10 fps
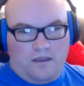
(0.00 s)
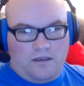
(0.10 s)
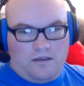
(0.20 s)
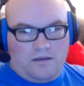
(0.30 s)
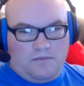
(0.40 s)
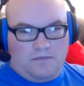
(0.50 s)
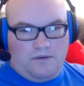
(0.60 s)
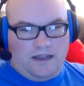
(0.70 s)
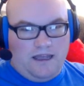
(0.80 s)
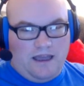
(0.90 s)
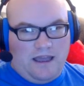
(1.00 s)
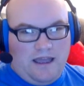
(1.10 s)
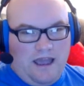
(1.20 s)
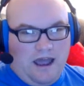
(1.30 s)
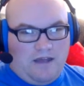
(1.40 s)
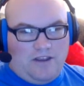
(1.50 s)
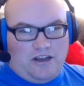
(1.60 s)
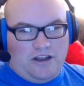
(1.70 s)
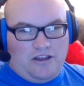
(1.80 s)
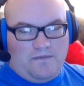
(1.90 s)
Completely clear. I think,
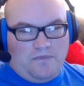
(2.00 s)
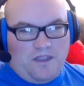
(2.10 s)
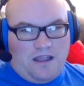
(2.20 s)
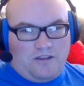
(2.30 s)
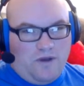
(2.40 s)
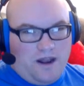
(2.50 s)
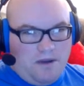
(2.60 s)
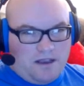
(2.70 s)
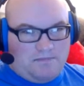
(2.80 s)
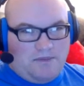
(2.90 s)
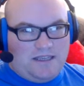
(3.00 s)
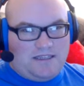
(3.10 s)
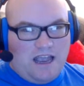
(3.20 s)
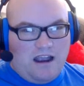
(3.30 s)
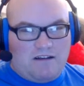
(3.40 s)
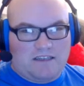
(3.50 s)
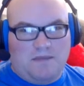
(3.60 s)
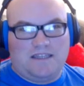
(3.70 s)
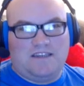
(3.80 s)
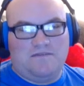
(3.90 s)
you know, twenty bucks a piece, they are
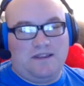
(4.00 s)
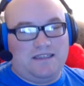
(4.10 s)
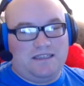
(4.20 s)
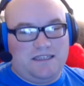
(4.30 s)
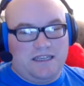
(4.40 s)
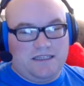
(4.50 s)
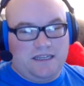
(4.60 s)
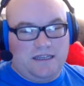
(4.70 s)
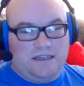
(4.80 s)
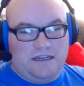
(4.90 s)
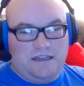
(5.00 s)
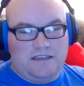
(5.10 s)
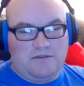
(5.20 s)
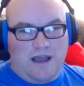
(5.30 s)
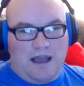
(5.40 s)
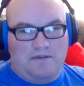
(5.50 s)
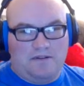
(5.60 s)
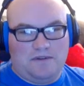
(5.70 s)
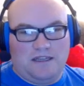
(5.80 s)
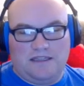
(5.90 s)
expensive, but this is Disney. You know, this is what
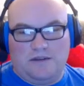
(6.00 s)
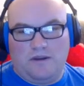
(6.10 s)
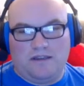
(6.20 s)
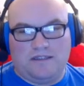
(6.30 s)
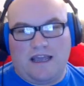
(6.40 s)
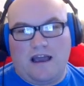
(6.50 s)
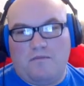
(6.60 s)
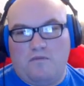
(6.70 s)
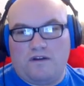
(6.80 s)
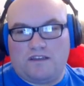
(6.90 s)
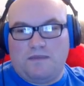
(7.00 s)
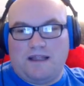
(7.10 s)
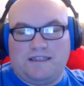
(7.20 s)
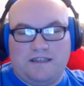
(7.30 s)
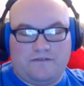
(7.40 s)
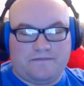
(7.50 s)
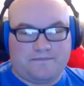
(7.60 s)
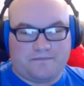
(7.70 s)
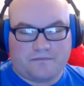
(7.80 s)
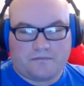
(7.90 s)
happens with Disney ones. They are more expensive.
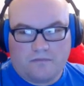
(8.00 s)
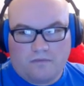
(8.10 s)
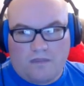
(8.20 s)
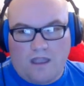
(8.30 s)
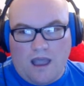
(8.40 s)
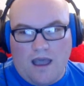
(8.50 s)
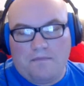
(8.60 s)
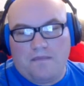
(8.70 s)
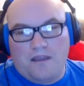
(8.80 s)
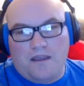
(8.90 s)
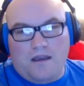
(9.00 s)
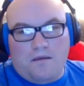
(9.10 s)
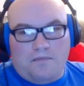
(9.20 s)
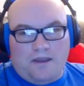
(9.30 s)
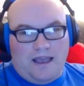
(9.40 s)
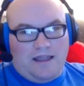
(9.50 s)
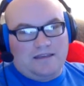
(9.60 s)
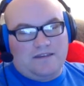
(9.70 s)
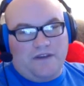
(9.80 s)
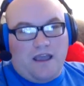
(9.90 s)
Um, but yeah,
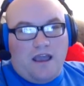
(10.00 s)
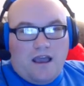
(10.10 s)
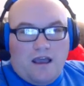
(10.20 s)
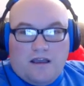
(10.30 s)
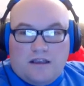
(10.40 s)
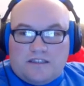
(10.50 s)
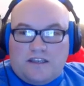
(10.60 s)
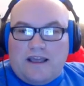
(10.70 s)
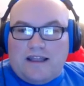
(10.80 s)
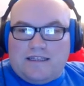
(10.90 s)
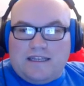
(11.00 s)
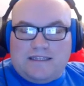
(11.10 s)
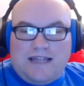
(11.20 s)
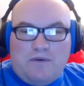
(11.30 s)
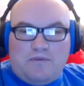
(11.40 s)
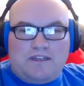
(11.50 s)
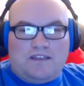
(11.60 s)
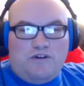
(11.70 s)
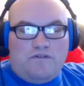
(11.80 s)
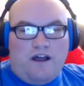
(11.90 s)
that's the thing. So yeah, that's this. That was a
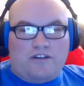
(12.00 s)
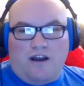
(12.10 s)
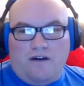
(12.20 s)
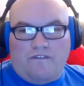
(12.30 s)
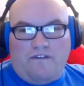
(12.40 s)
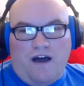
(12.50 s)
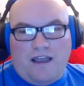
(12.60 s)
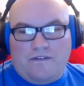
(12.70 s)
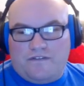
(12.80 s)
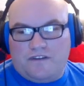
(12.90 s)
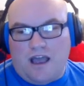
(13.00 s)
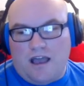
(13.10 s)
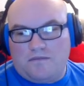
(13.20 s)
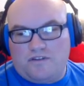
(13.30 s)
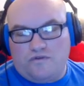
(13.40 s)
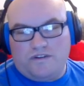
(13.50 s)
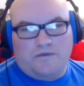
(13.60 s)
sort of our top five um, stories of the